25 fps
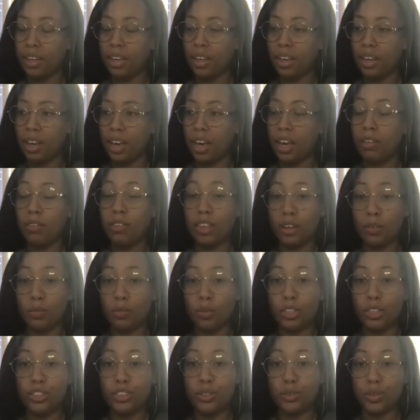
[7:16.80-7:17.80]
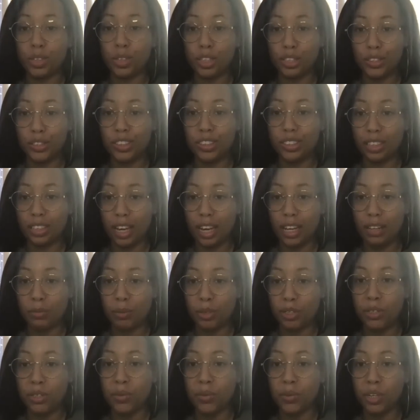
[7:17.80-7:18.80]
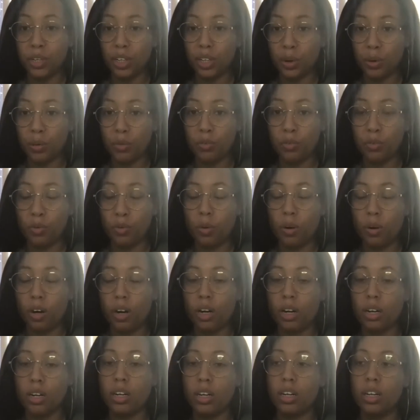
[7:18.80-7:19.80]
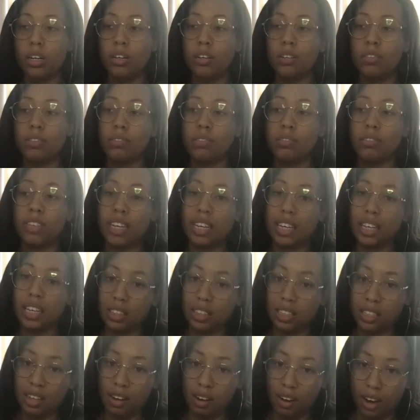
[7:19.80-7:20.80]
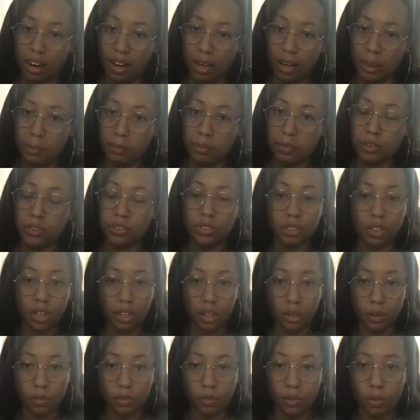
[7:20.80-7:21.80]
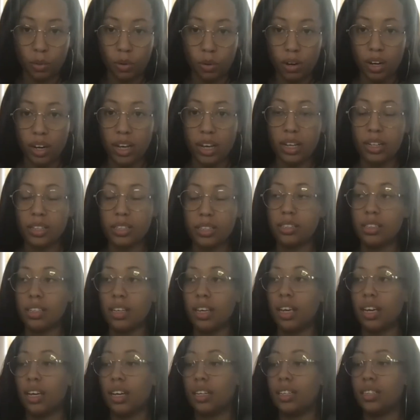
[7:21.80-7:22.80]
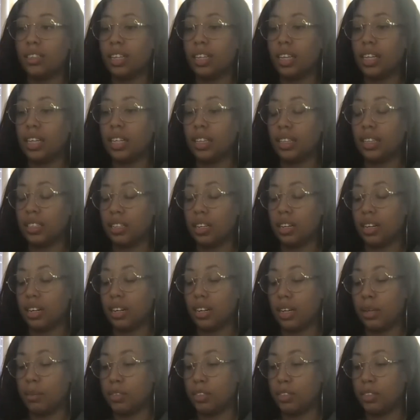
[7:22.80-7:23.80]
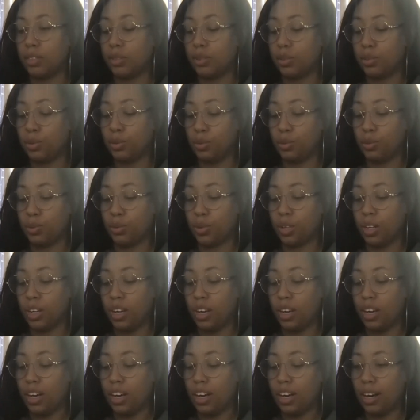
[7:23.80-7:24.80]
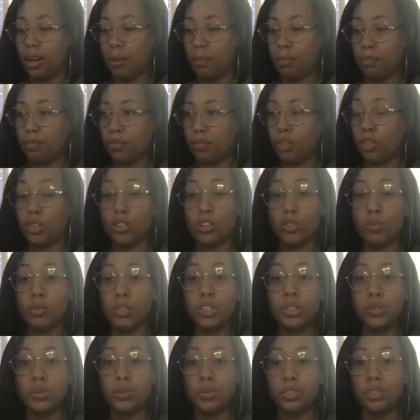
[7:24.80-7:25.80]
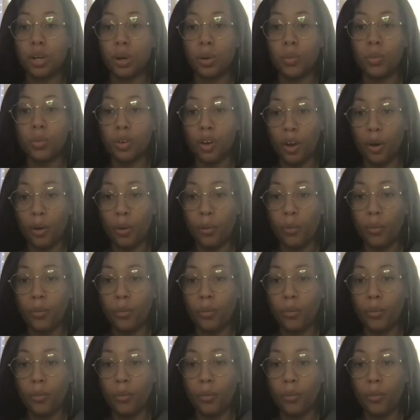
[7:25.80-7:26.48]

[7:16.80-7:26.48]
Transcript: and then once you understand what you want to go for, taking the time to study for it and taking the time to um, learn what you don't know